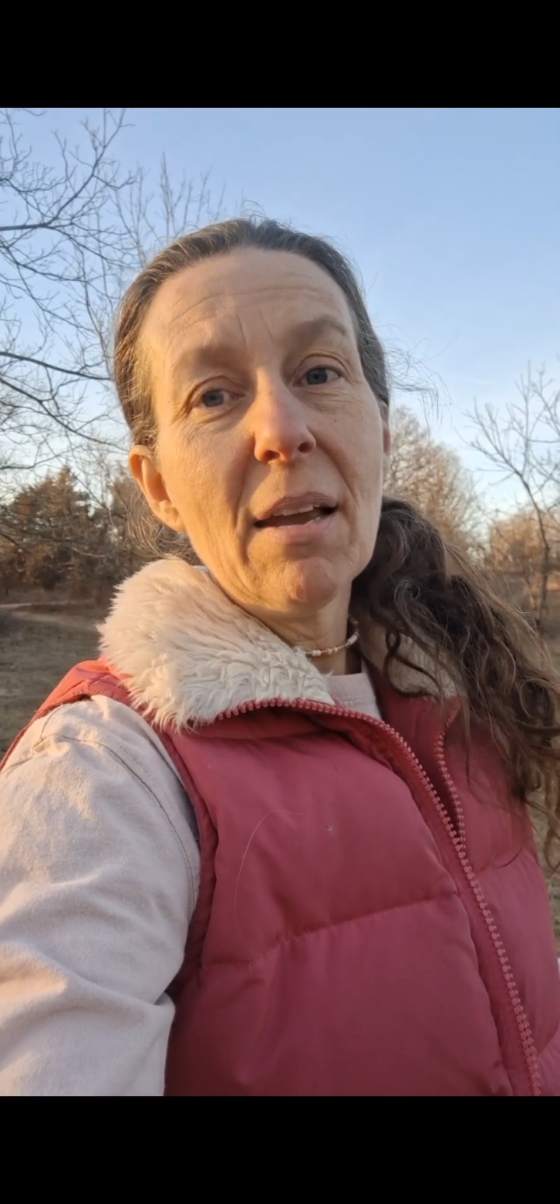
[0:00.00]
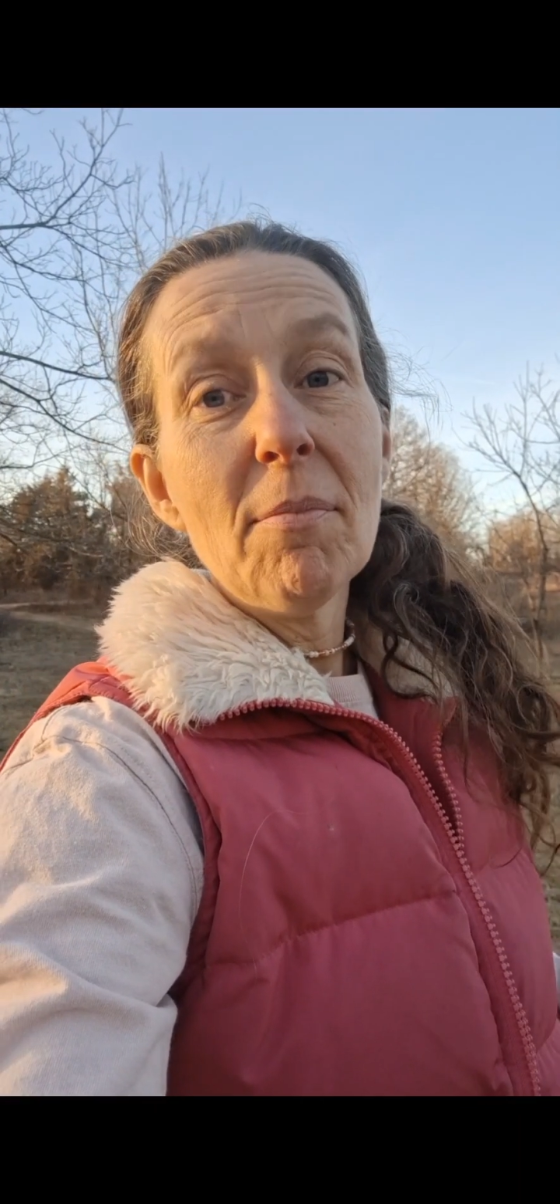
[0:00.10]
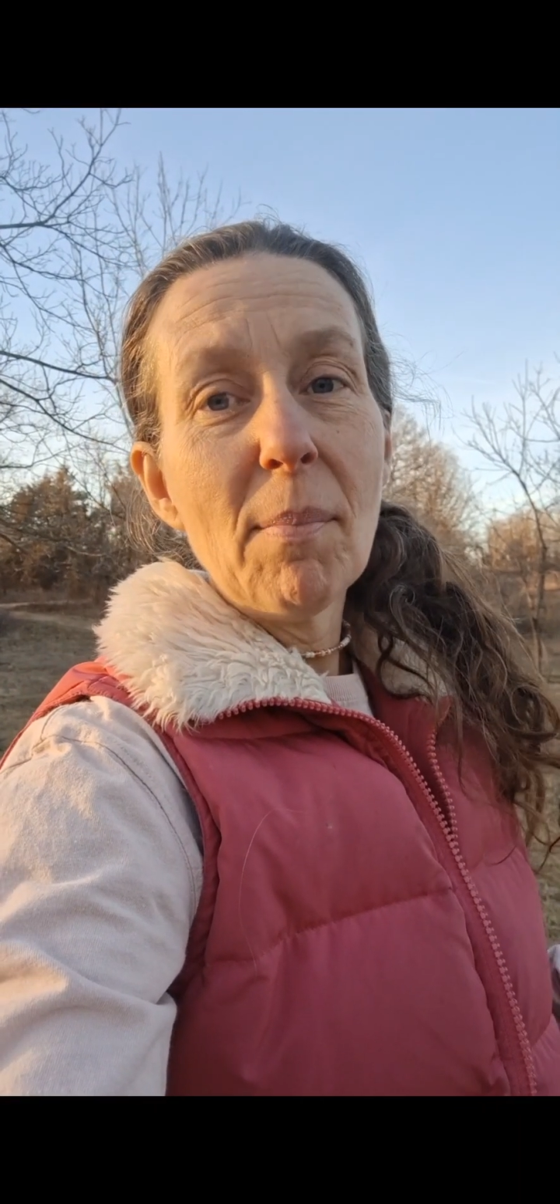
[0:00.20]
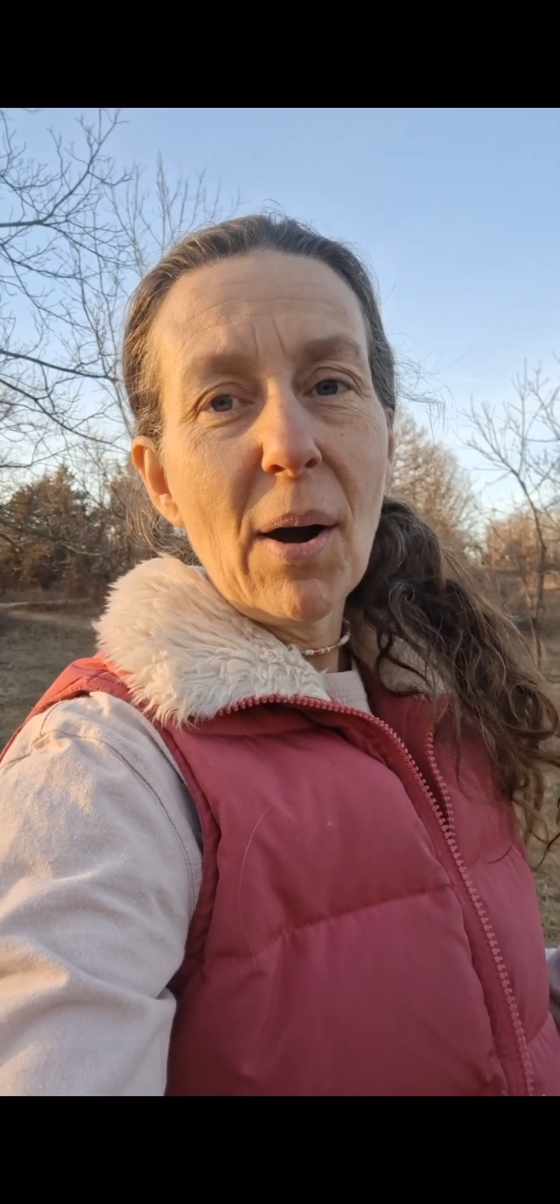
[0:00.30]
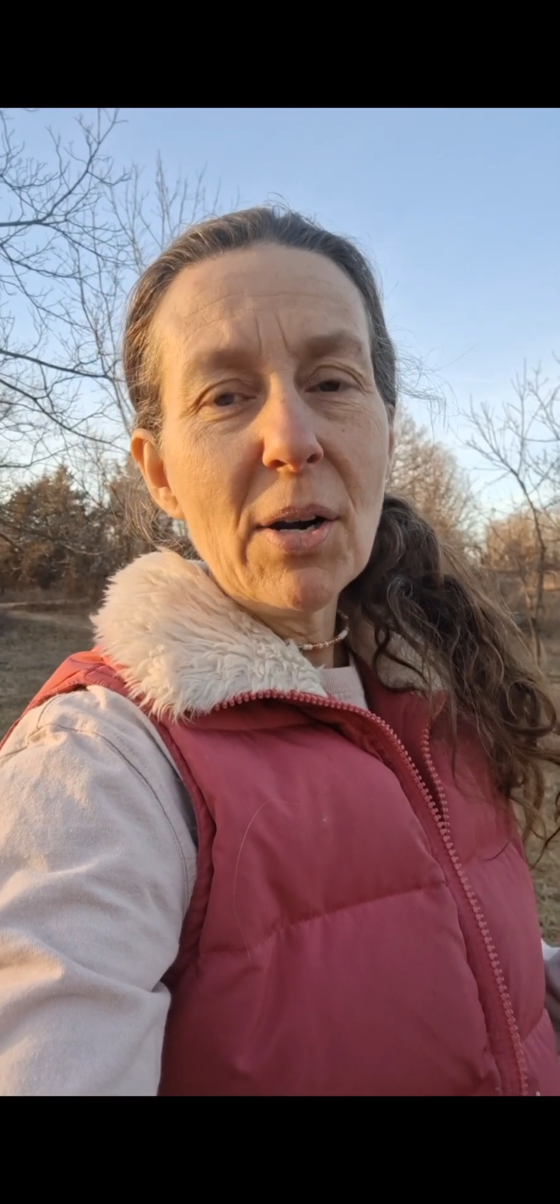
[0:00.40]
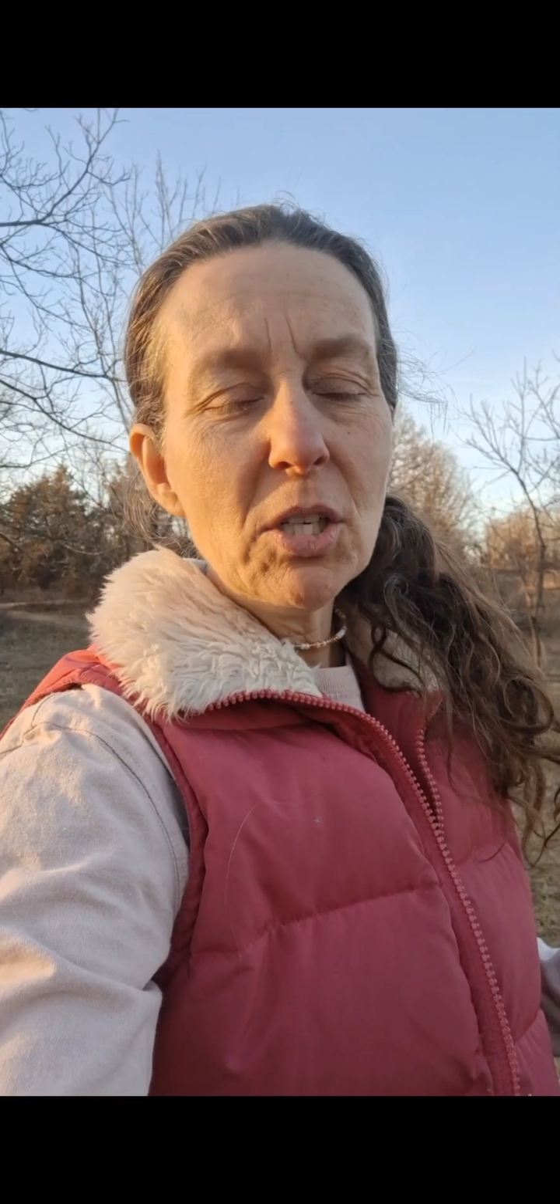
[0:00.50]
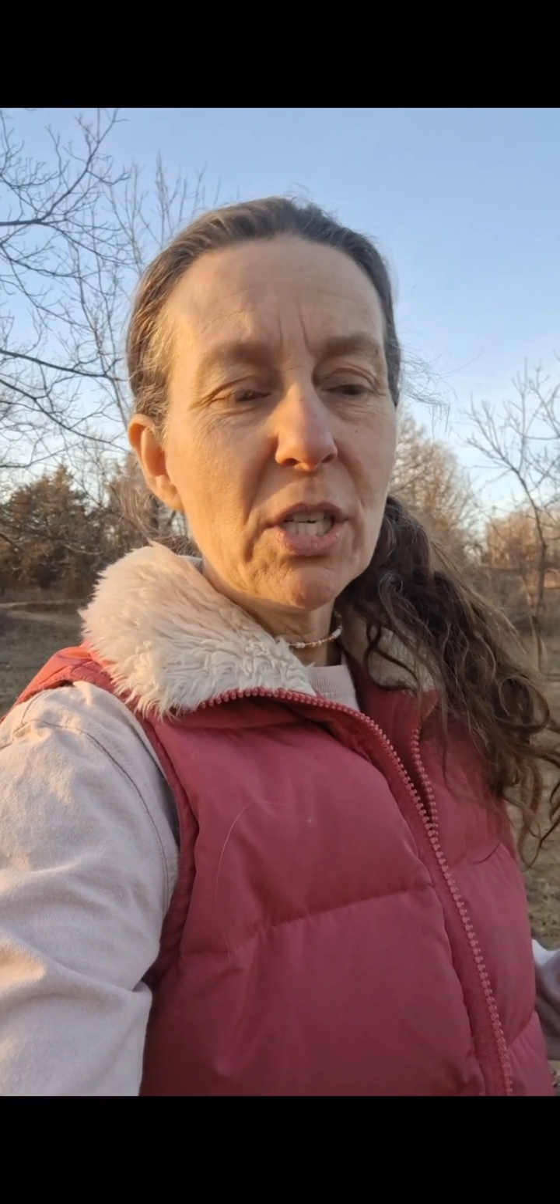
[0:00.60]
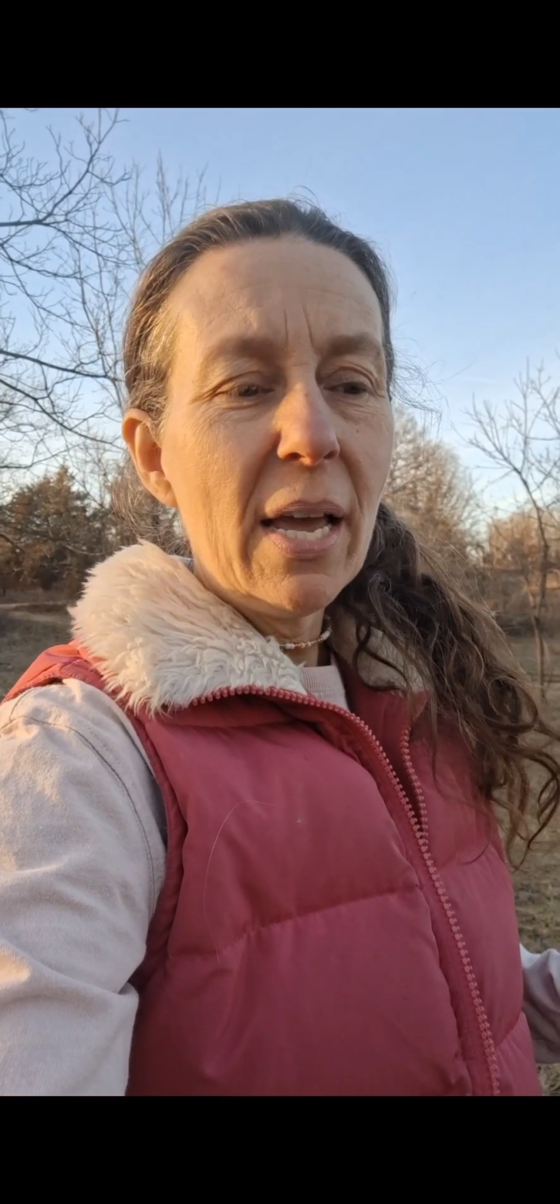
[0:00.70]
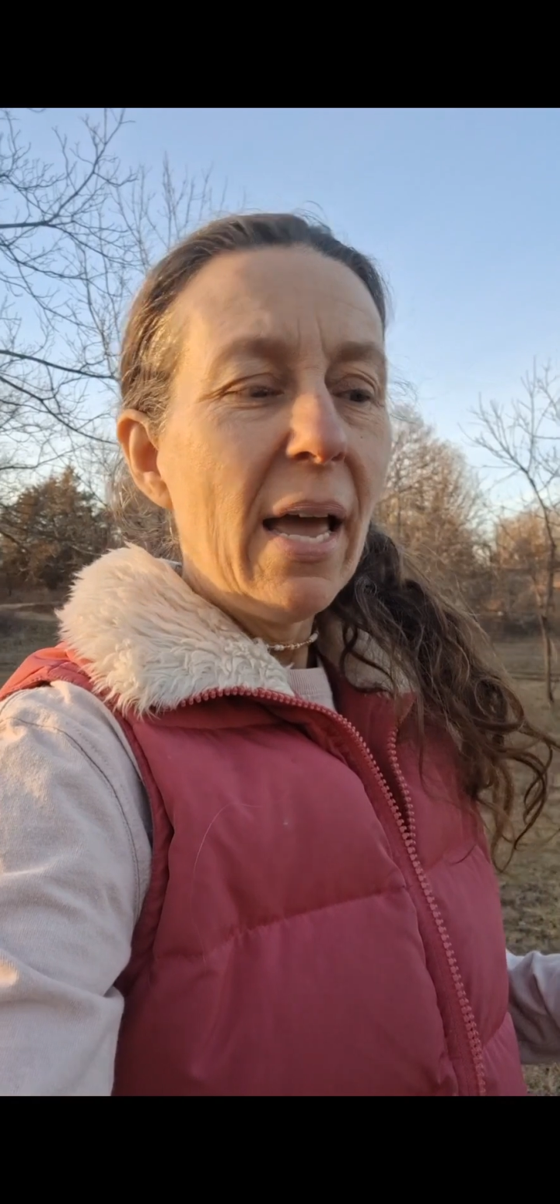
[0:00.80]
of March.